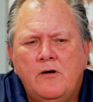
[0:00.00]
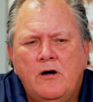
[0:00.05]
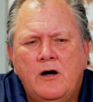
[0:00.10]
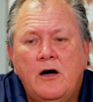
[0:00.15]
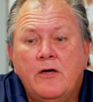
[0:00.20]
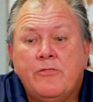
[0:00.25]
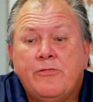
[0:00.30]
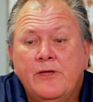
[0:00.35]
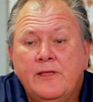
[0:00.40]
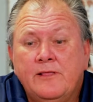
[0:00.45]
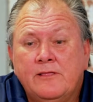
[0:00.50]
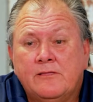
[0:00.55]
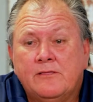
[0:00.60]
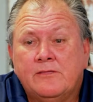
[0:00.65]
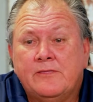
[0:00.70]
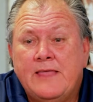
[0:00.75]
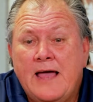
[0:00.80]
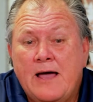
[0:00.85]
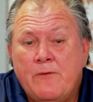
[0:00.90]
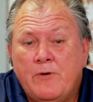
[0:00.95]
I think
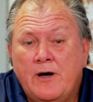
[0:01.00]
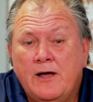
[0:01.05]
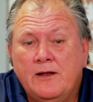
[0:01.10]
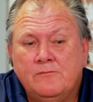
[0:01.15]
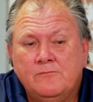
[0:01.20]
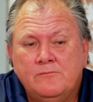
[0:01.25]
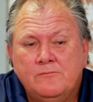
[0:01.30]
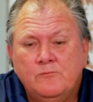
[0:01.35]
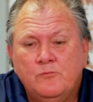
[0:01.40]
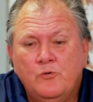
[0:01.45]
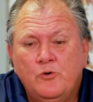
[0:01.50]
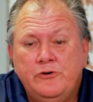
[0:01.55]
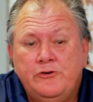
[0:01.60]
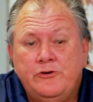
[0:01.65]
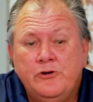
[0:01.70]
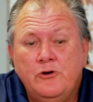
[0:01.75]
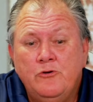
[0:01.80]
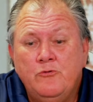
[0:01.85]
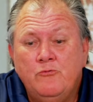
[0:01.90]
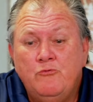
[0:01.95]
that one would
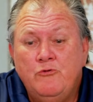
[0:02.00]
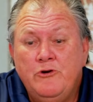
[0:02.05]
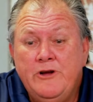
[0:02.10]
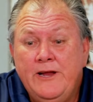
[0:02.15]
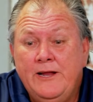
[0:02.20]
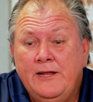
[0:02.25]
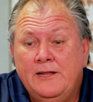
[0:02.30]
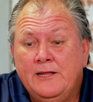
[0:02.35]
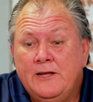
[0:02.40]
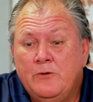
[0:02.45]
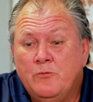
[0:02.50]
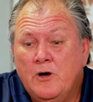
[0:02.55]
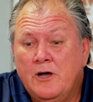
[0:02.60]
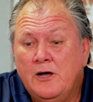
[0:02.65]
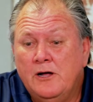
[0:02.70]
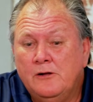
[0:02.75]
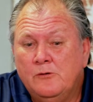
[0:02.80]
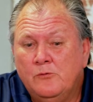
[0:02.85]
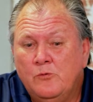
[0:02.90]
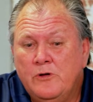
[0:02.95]
do really
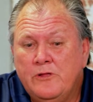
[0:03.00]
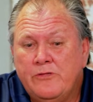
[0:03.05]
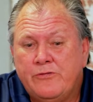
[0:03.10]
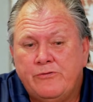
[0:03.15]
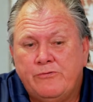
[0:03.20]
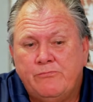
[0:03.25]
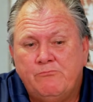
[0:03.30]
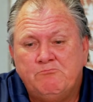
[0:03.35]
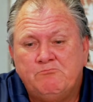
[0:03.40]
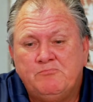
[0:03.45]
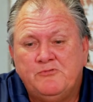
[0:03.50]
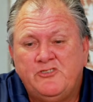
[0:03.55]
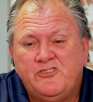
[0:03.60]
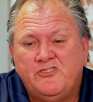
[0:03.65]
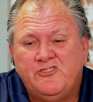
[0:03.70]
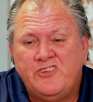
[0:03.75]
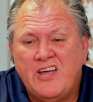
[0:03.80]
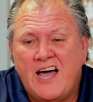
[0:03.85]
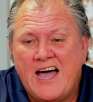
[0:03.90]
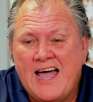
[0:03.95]
well with
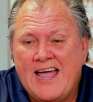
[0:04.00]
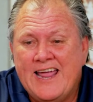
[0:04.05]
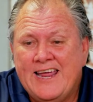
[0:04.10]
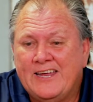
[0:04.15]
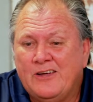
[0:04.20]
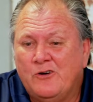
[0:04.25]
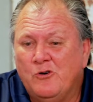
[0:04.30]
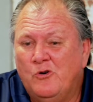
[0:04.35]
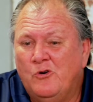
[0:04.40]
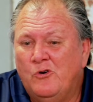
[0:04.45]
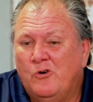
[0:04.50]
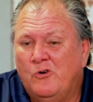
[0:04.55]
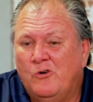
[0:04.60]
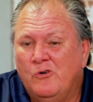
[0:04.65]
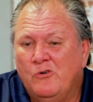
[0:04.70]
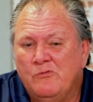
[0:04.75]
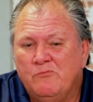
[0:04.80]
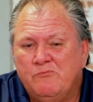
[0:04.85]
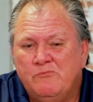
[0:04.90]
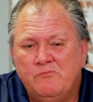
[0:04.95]
steak
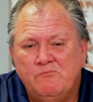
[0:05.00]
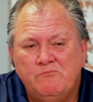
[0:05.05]
or,